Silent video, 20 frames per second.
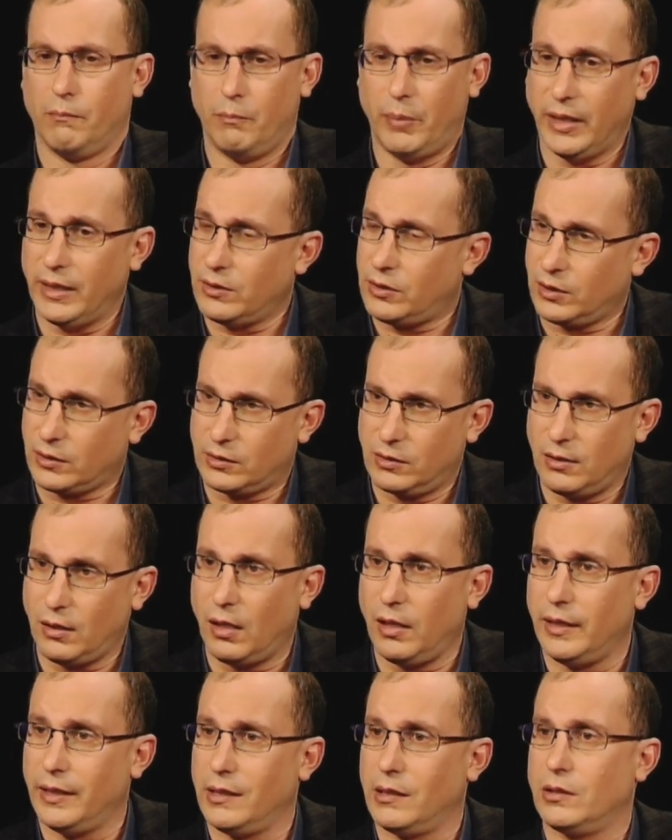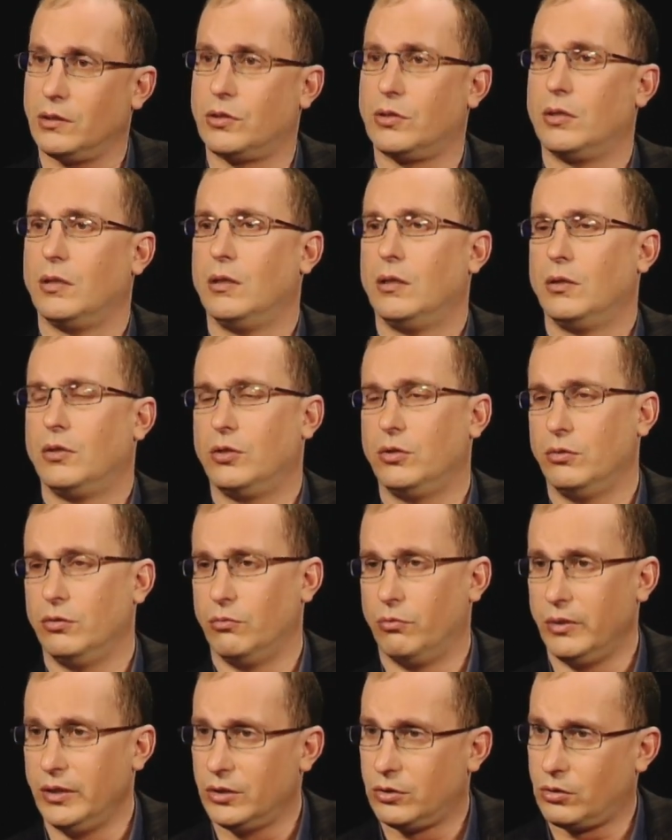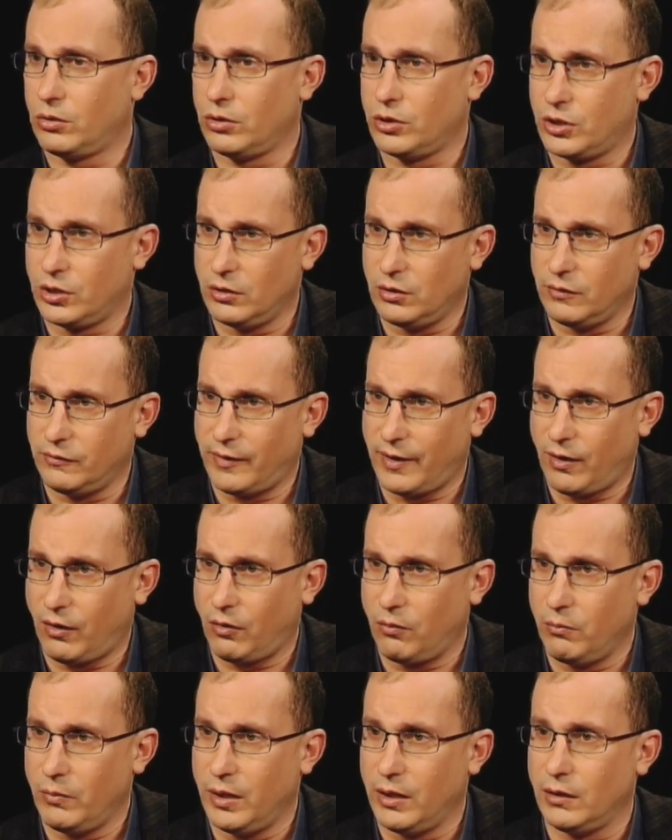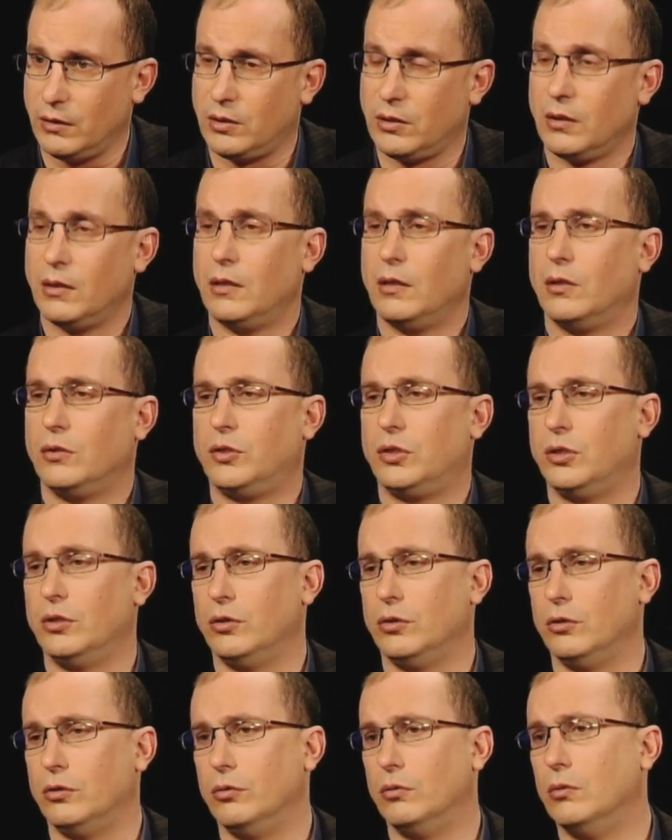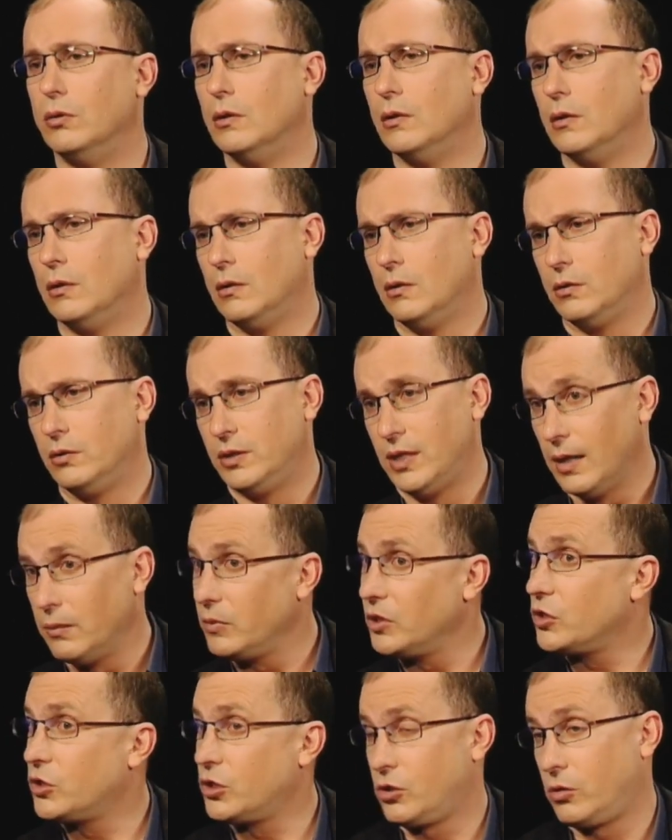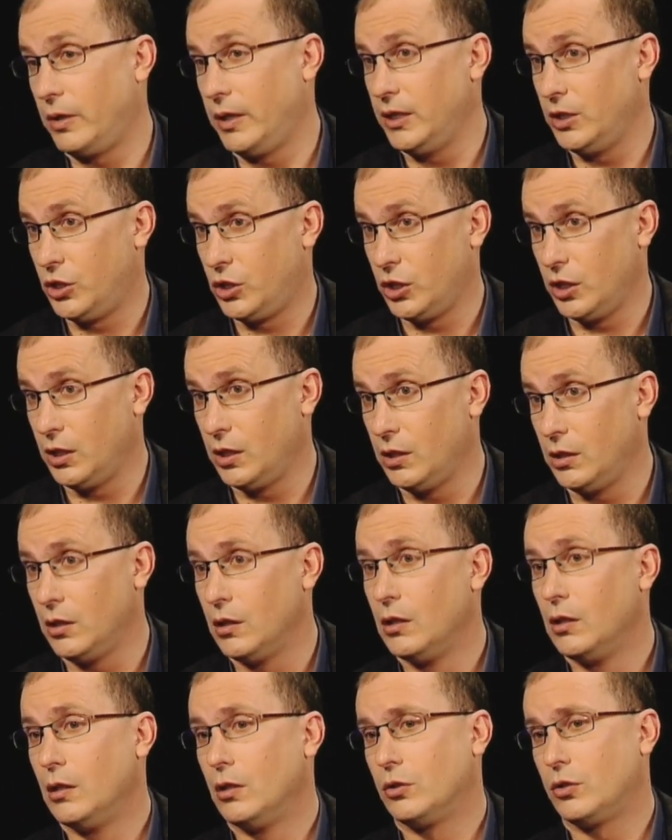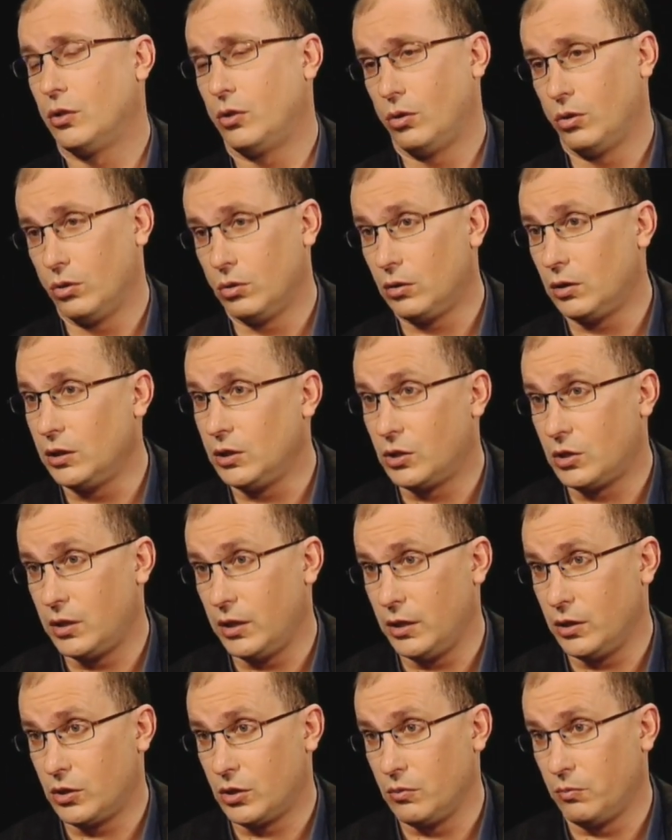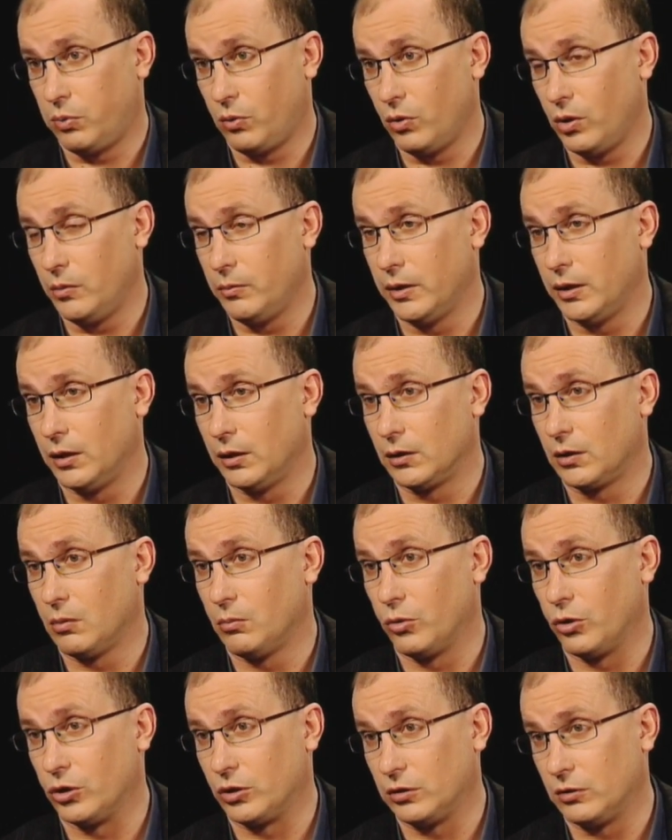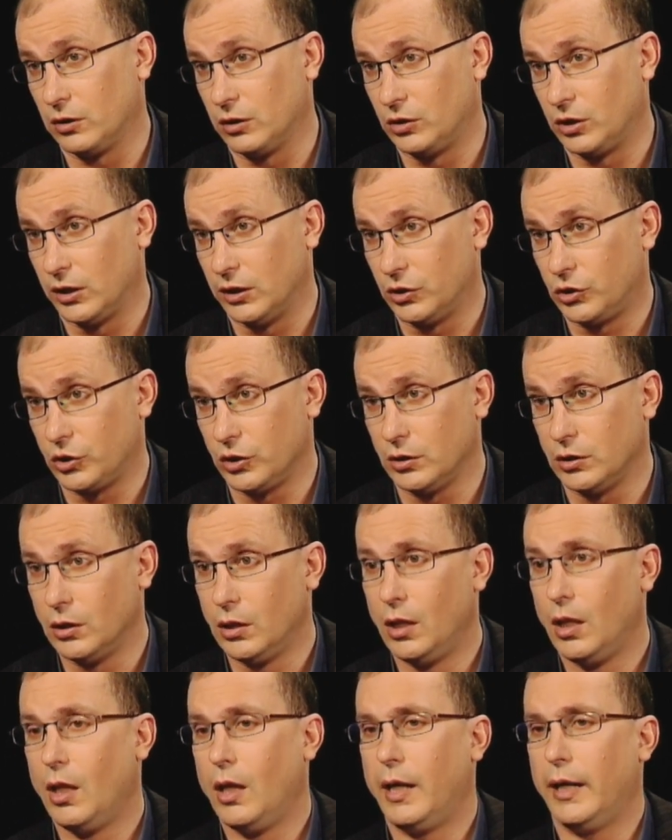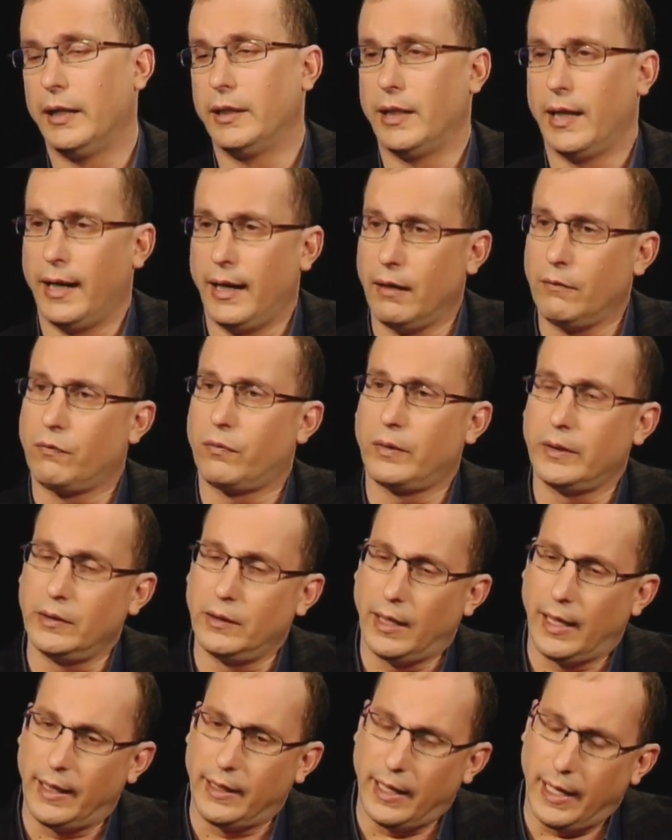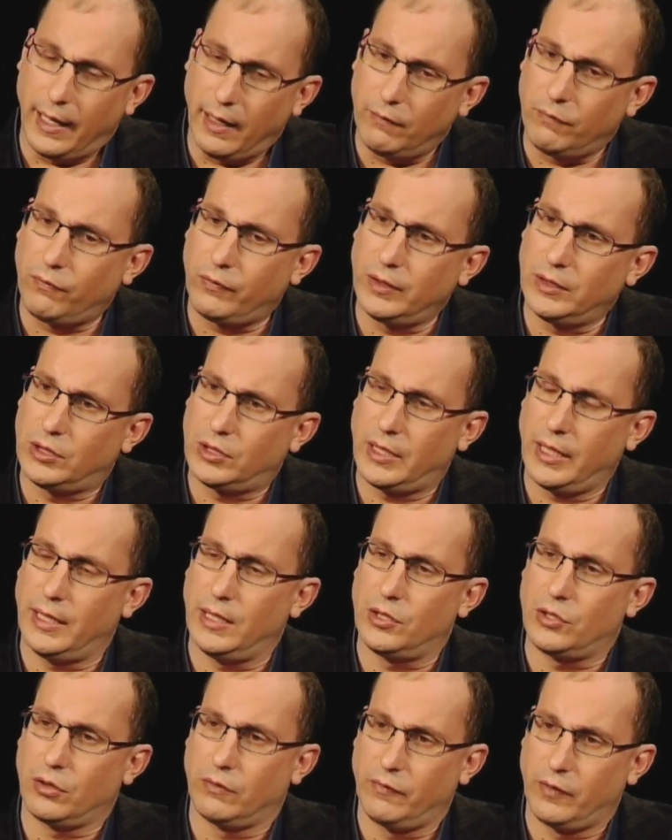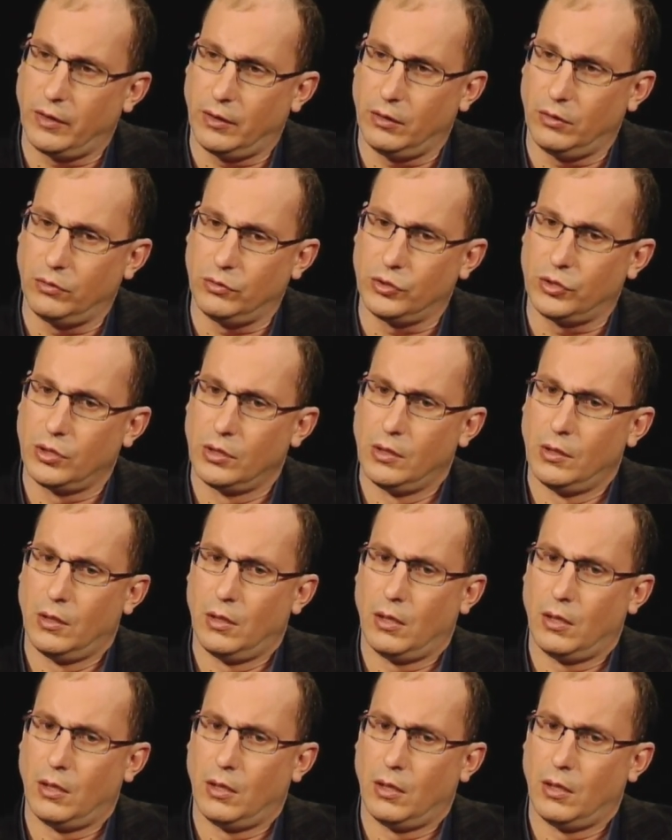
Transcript: basic science to research and development to demonstration to early stage deployment and commercialization. At every stage of those,